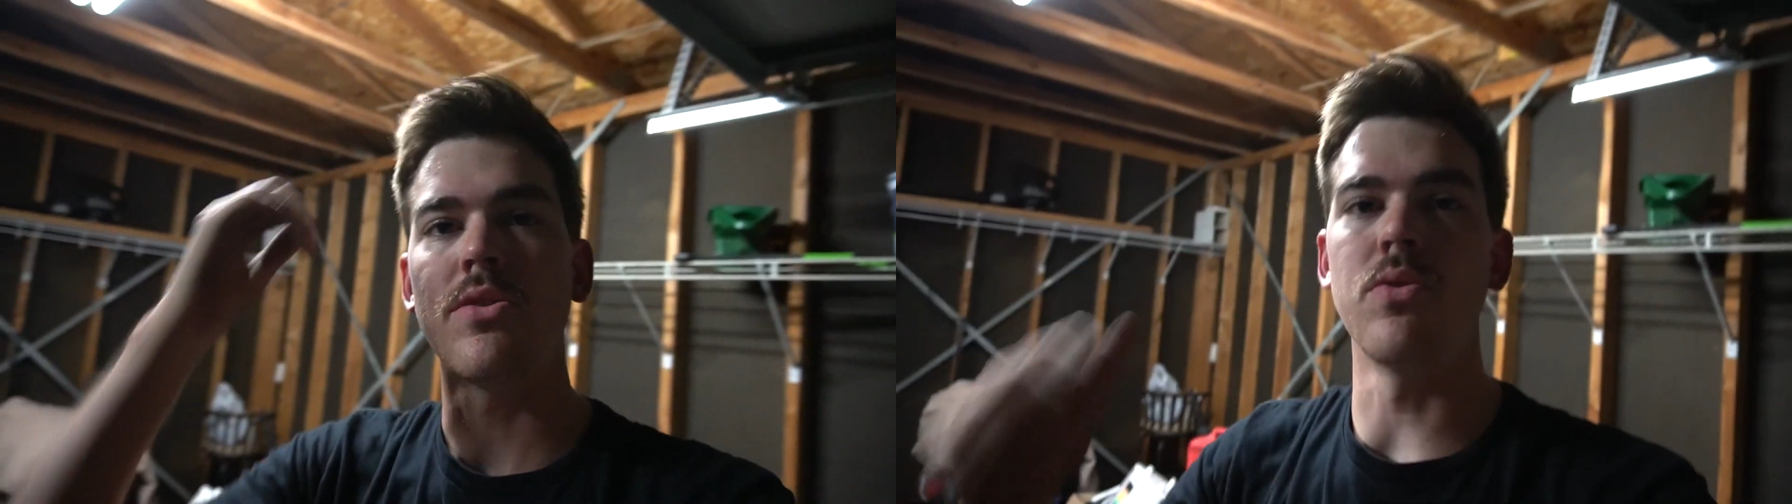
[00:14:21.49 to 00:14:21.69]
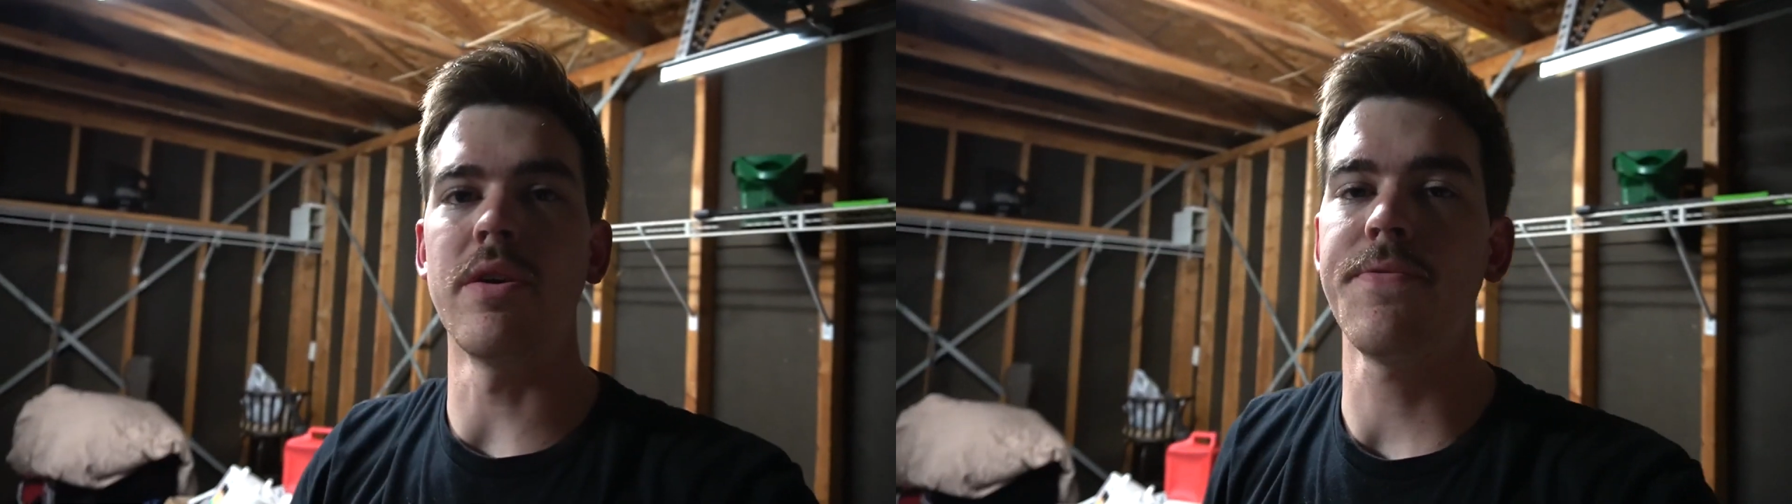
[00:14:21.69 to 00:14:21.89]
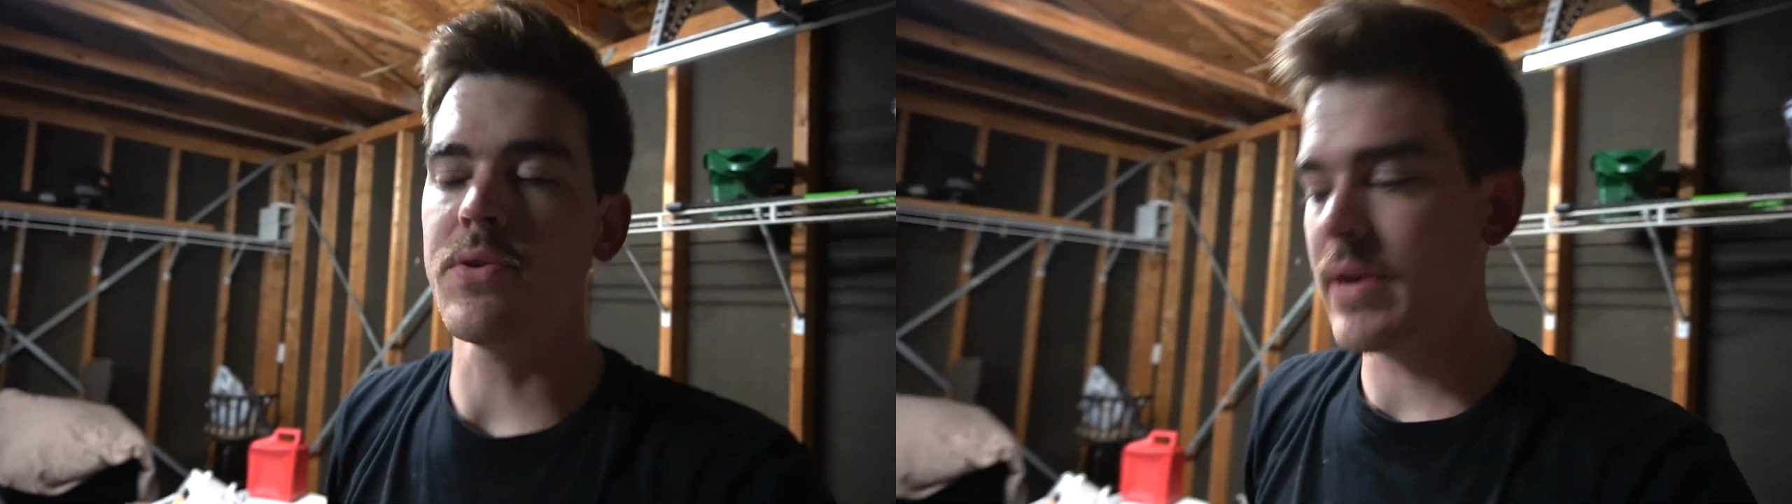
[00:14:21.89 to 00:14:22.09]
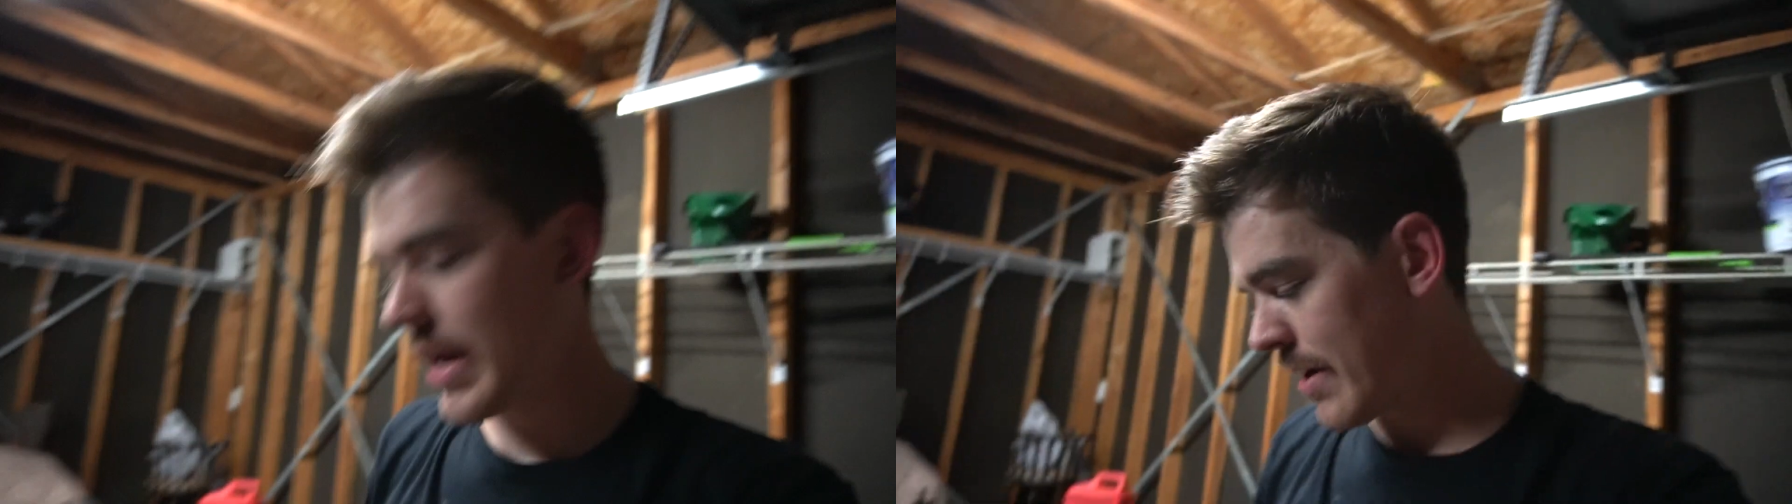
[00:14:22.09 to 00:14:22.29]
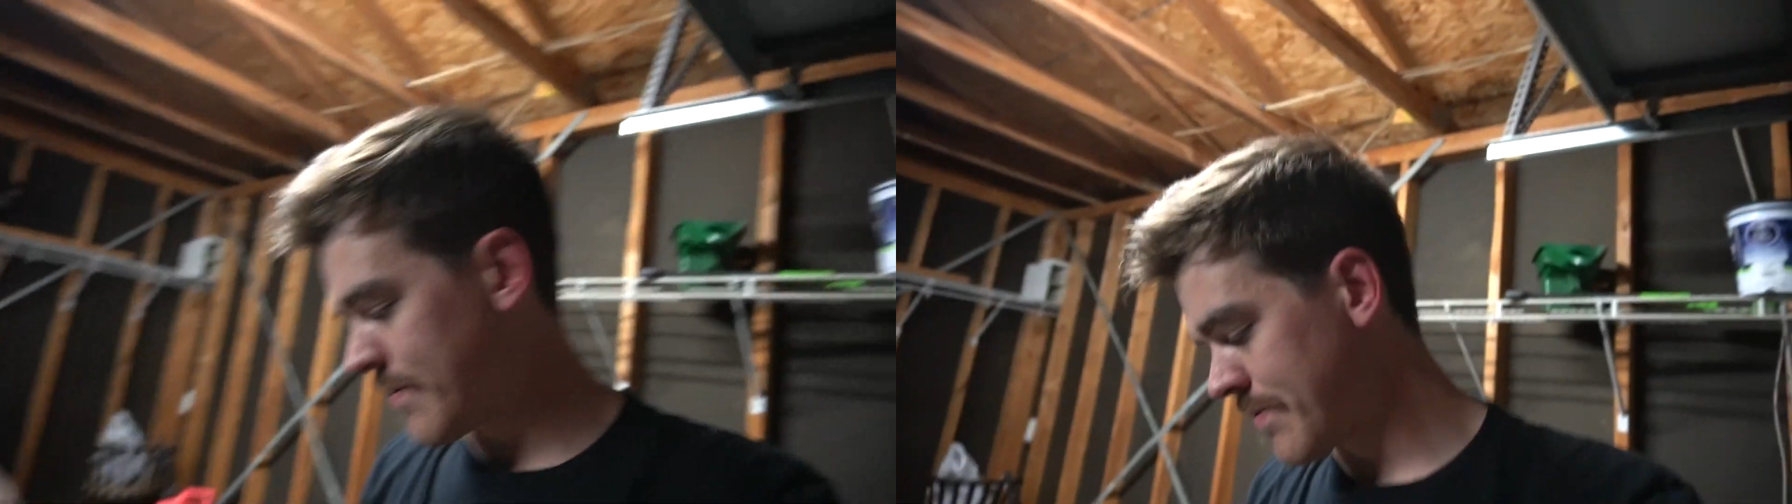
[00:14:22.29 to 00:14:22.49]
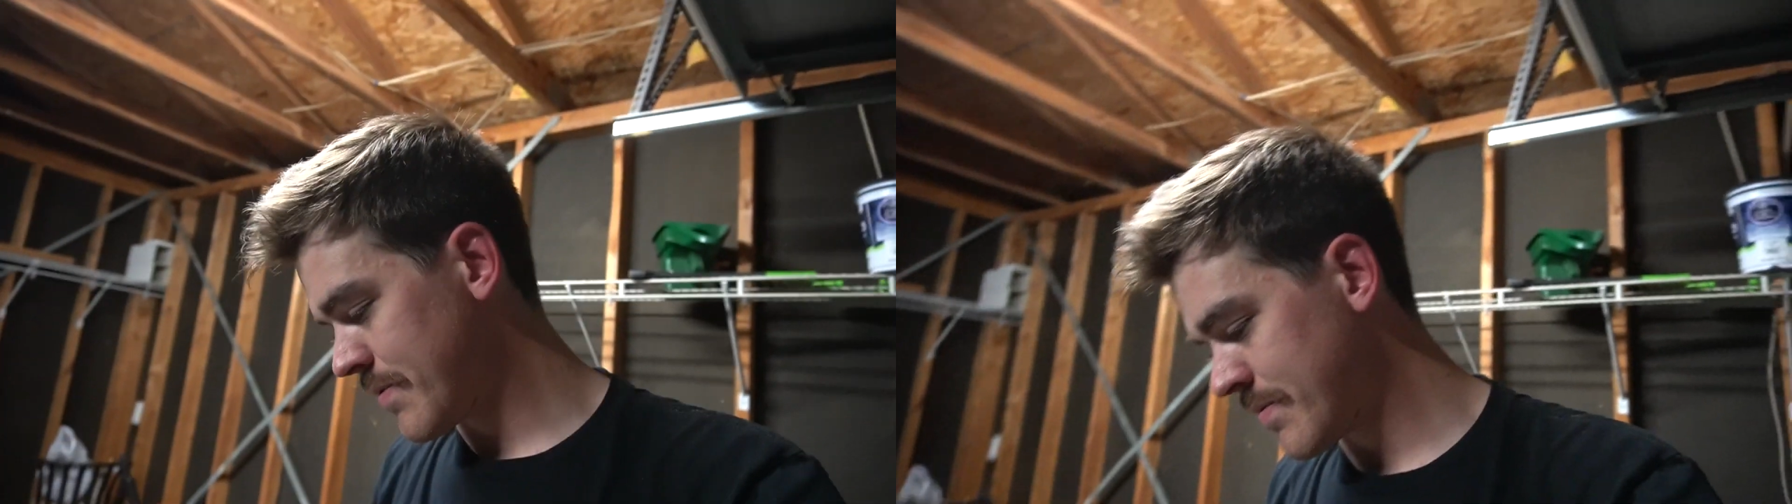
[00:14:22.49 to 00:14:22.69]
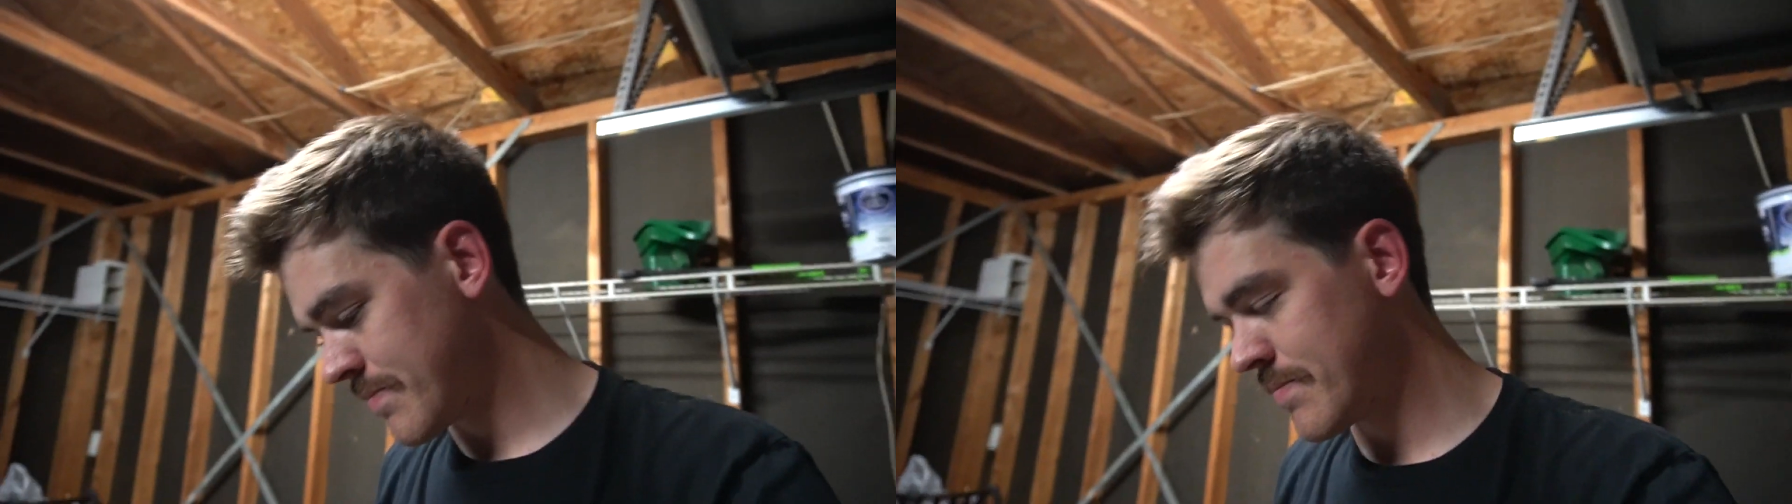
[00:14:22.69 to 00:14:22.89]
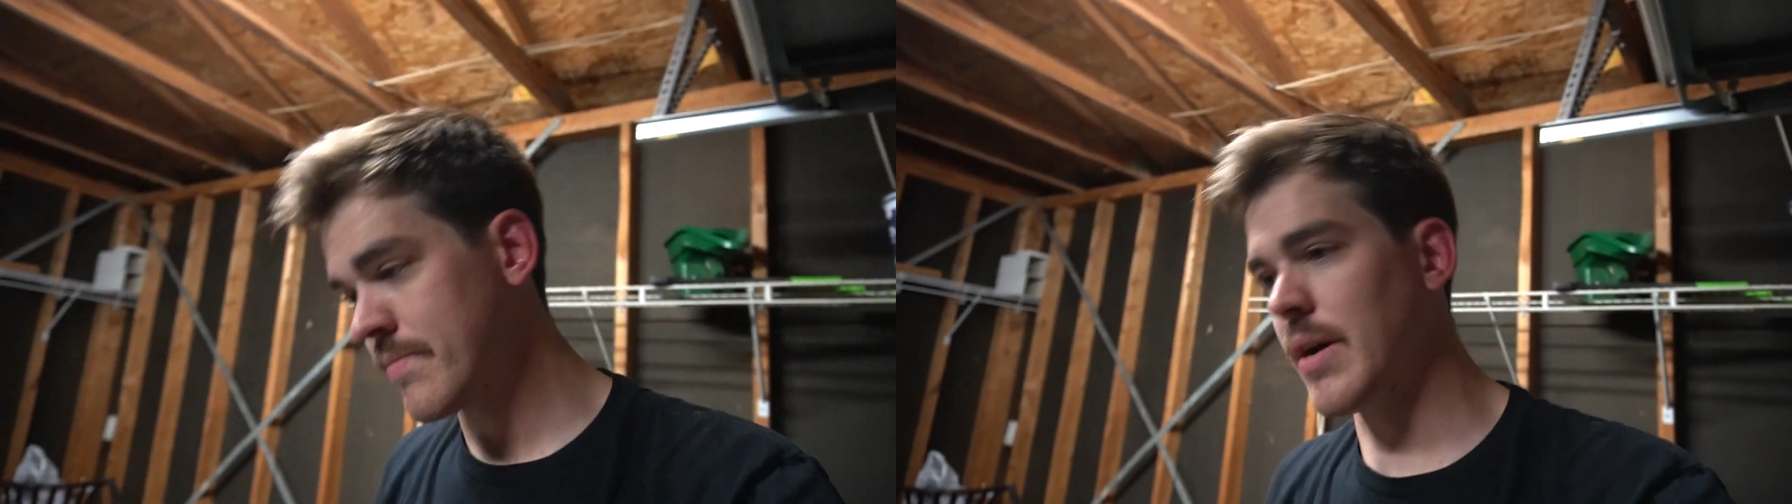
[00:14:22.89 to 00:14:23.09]
So if you have
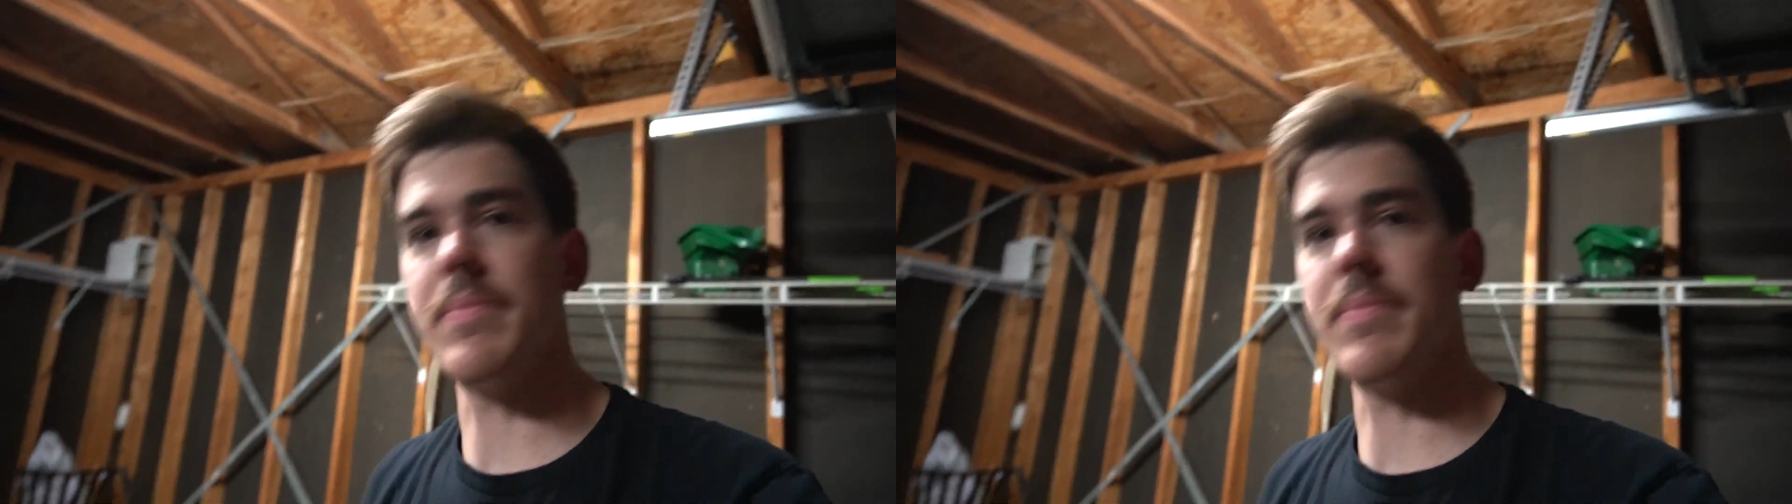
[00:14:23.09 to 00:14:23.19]
a